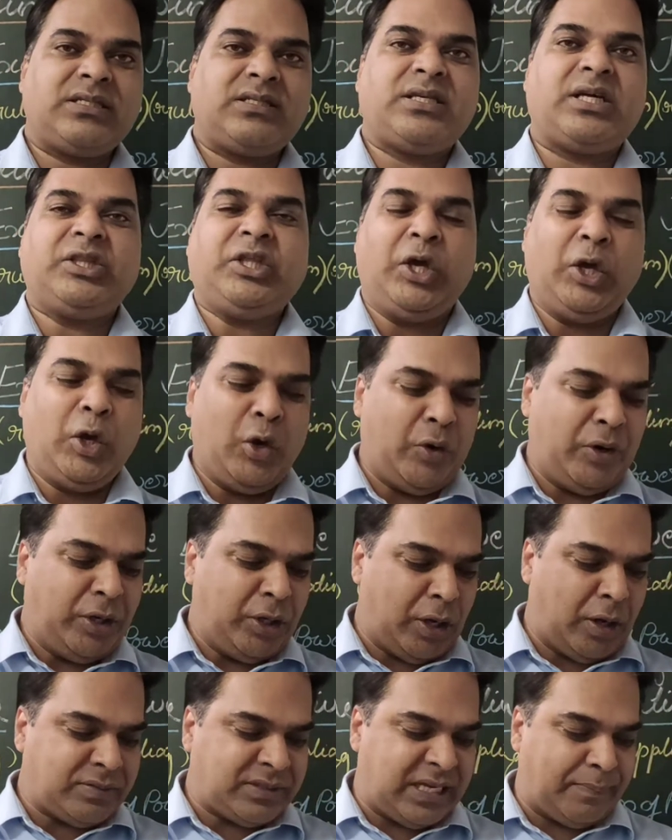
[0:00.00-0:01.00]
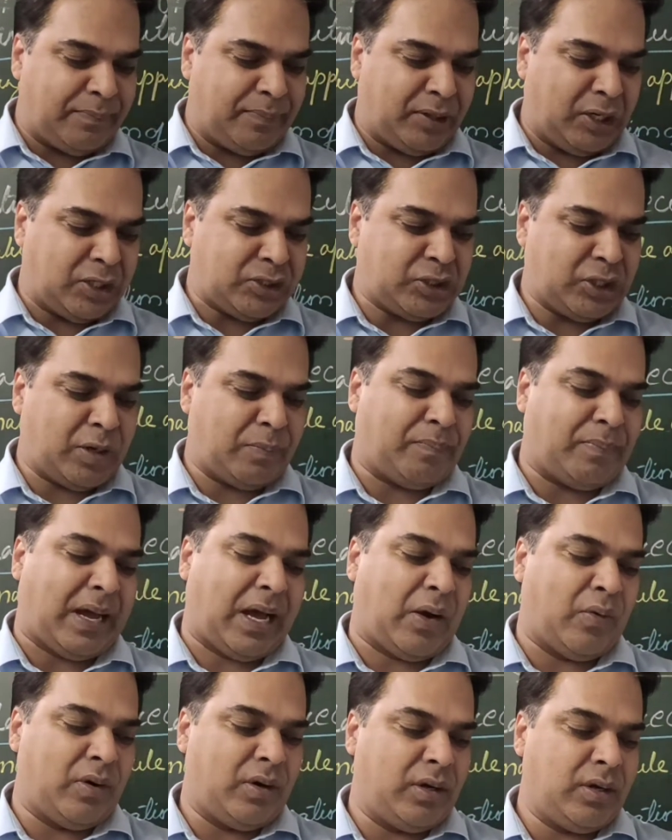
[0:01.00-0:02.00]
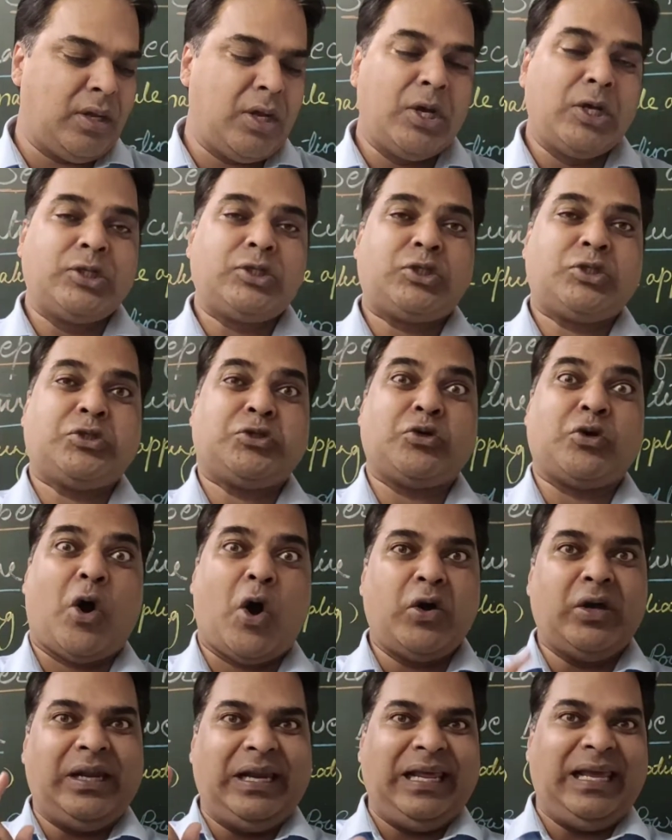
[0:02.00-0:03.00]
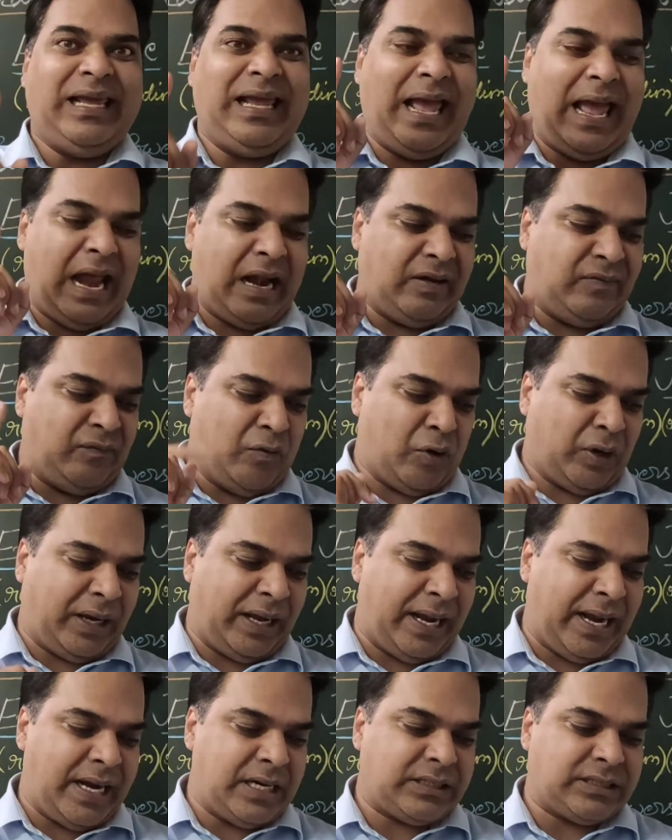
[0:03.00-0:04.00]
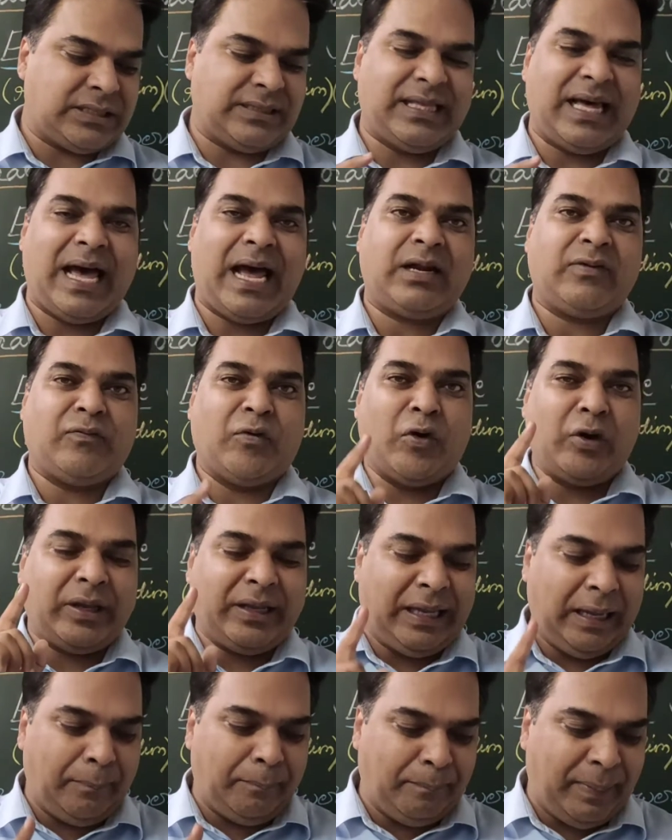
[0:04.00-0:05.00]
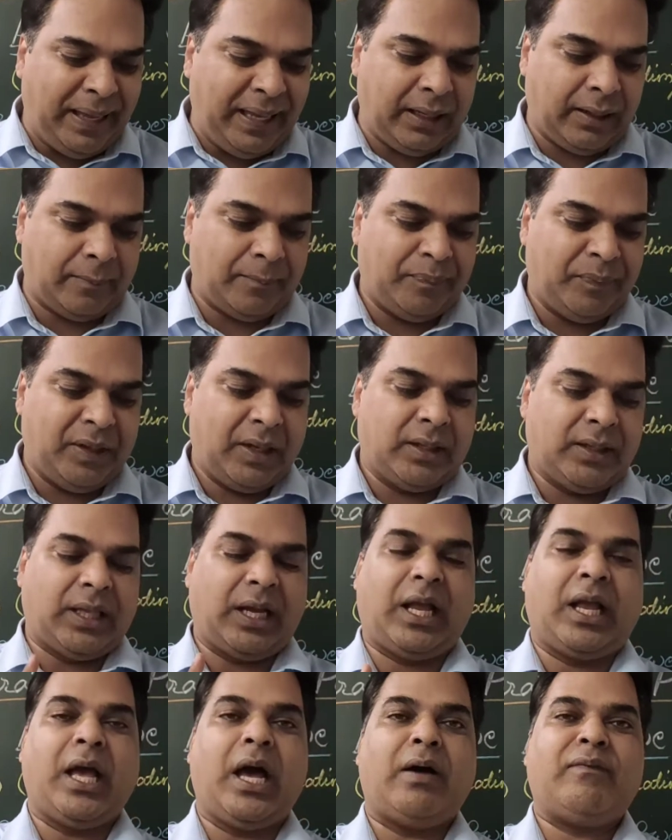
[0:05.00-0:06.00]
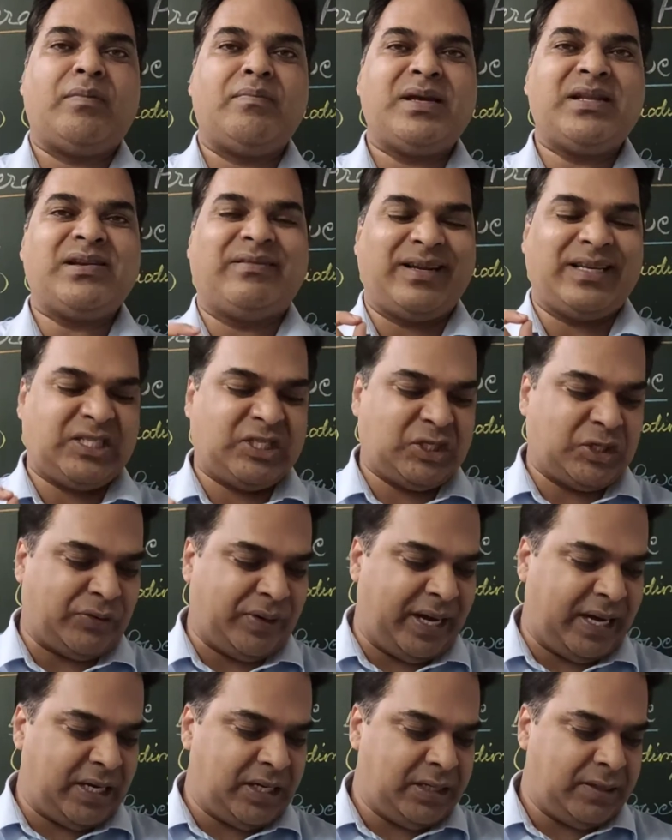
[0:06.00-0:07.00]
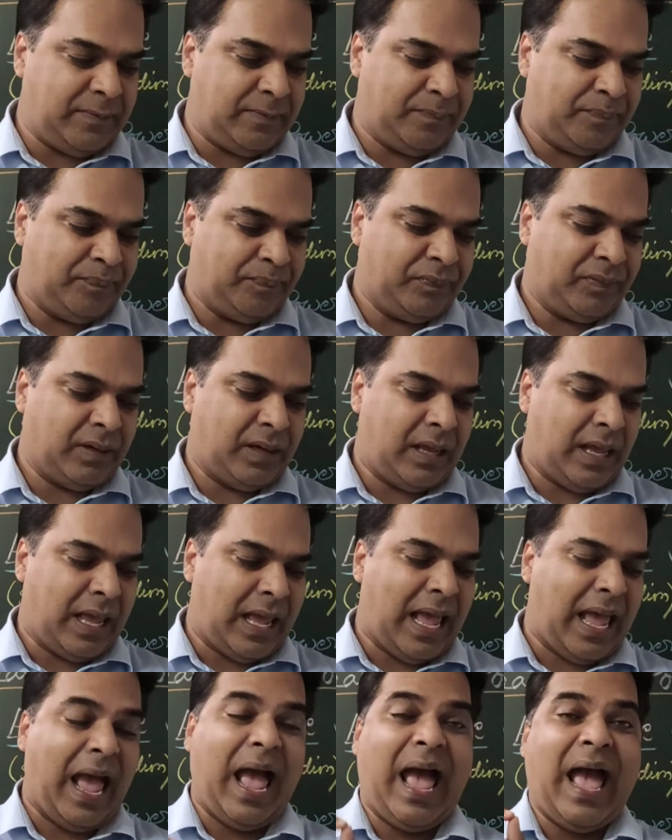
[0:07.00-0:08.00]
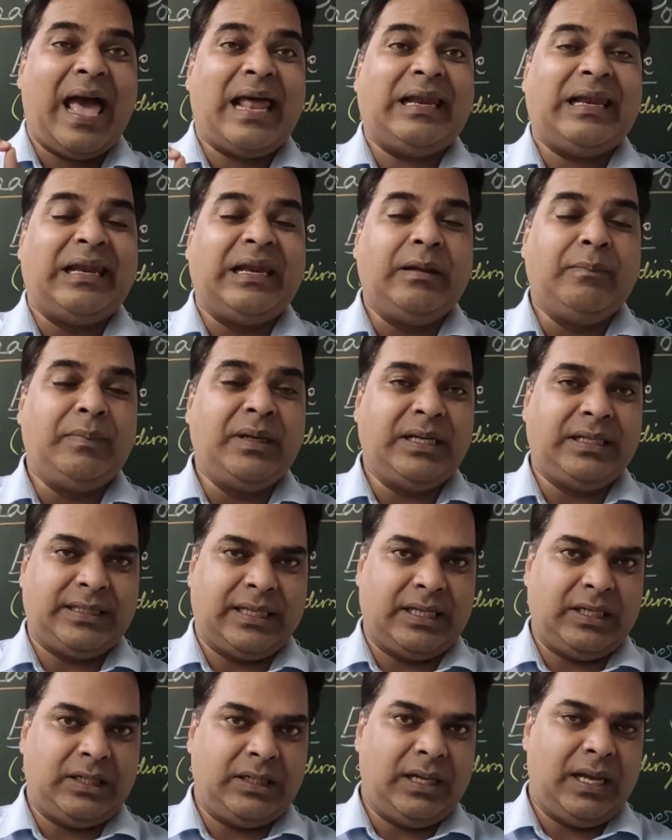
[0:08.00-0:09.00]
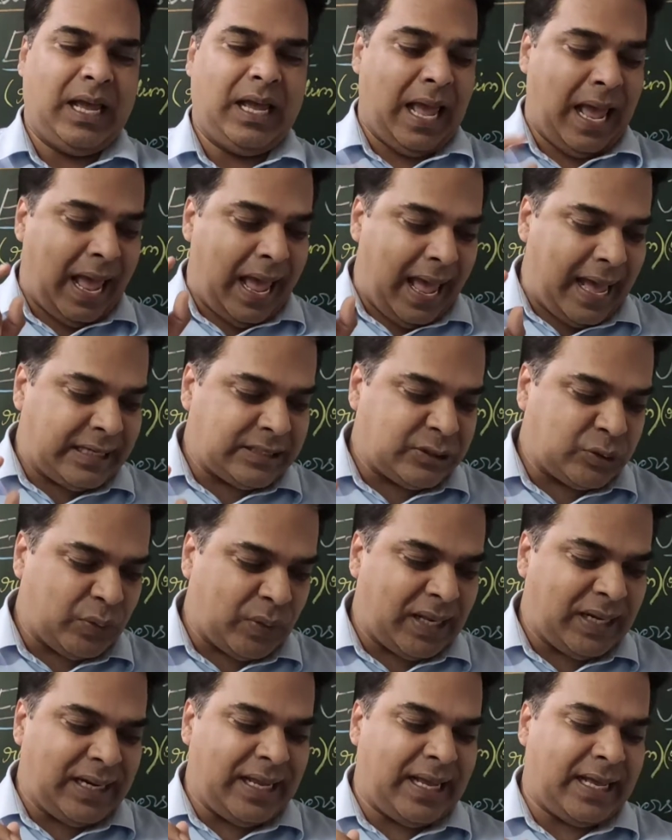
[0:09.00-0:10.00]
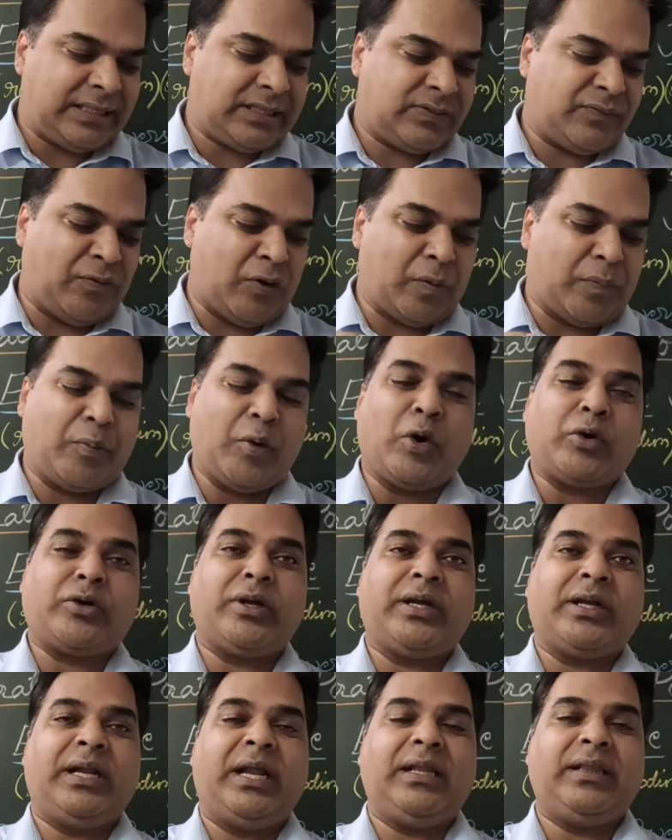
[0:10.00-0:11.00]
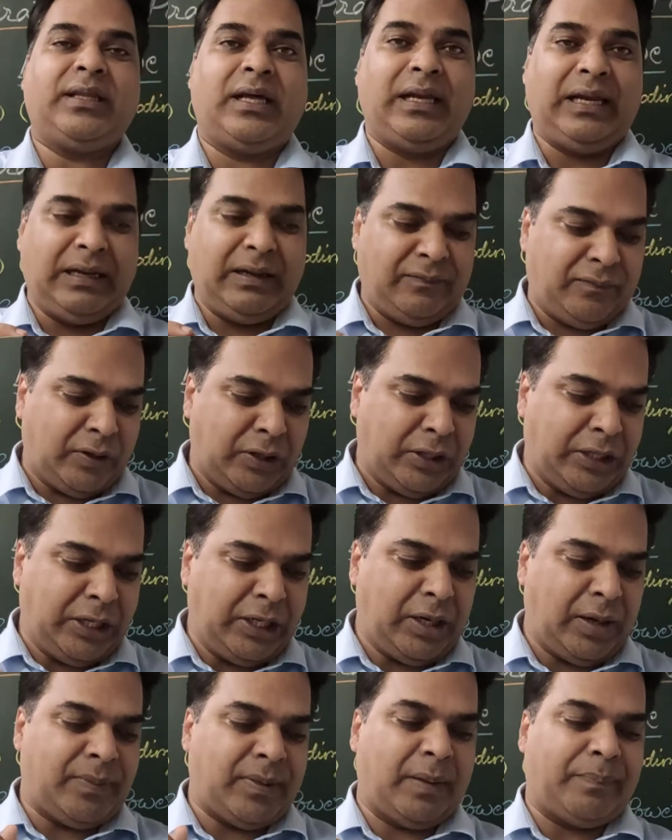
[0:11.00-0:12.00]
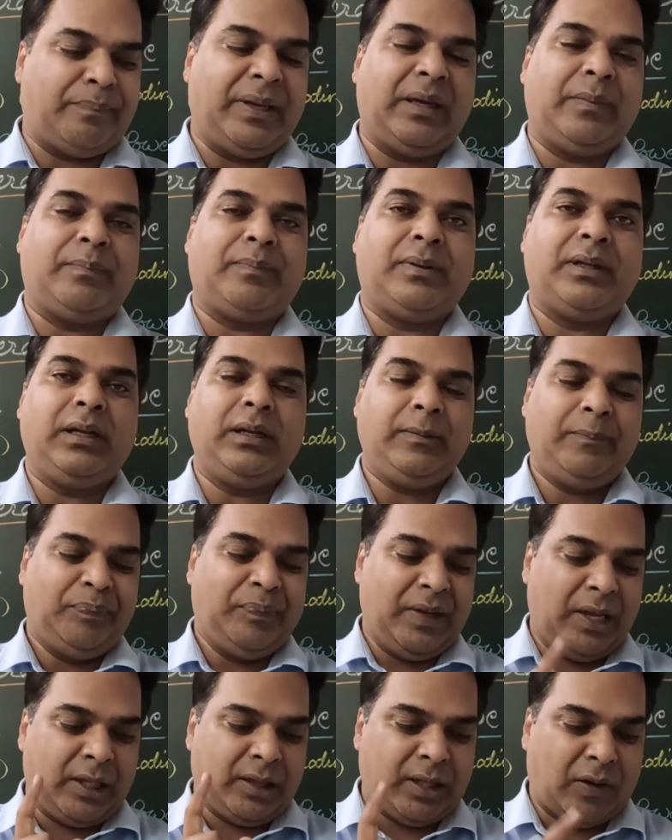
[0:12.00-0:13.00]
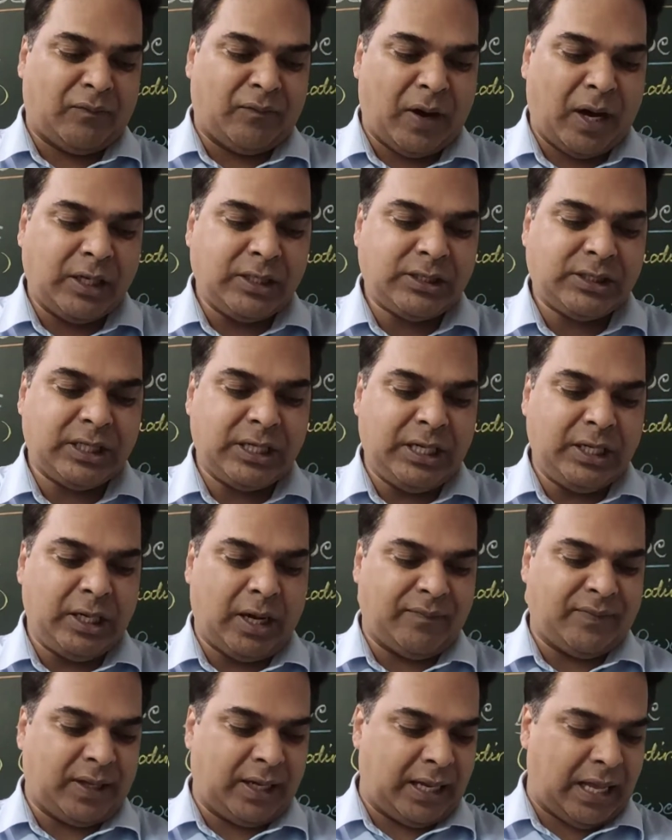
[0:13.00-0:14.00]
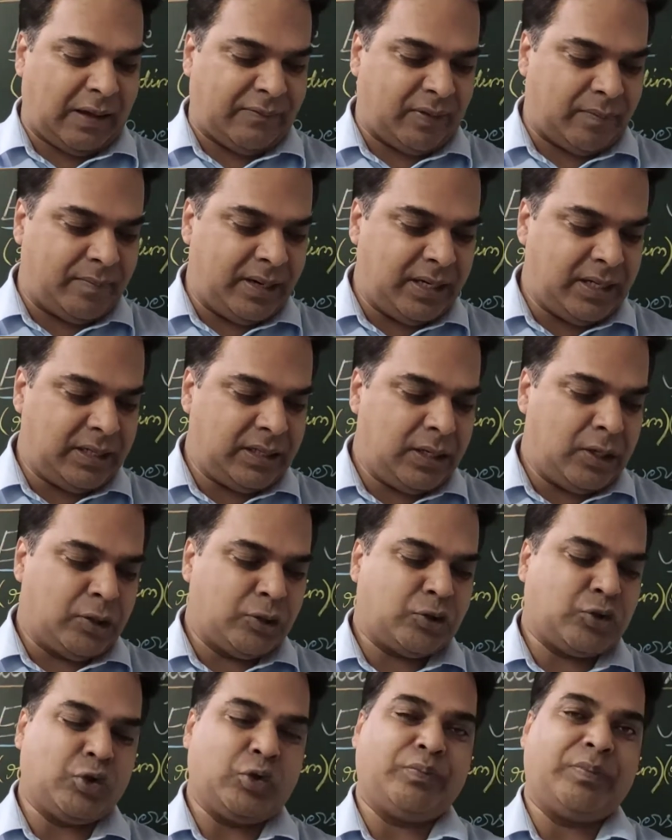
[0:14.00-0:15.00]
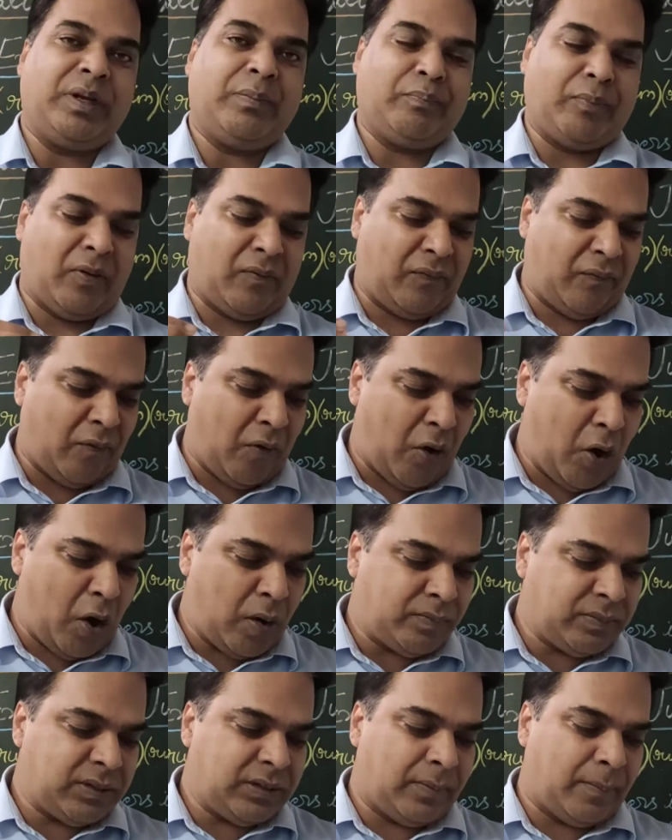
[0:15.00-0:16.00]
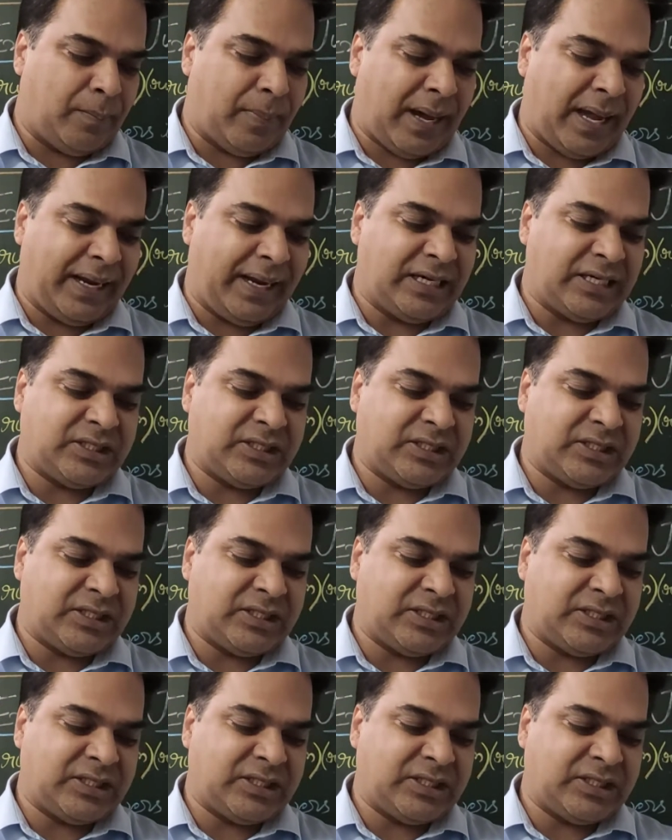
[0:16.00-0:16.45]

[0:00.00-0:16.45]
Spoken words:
the theory of separation of power strongly advocates that for keeping the government restrained and limited, as well as for protecting the liberty of the people, the functioning of the government should be performed by its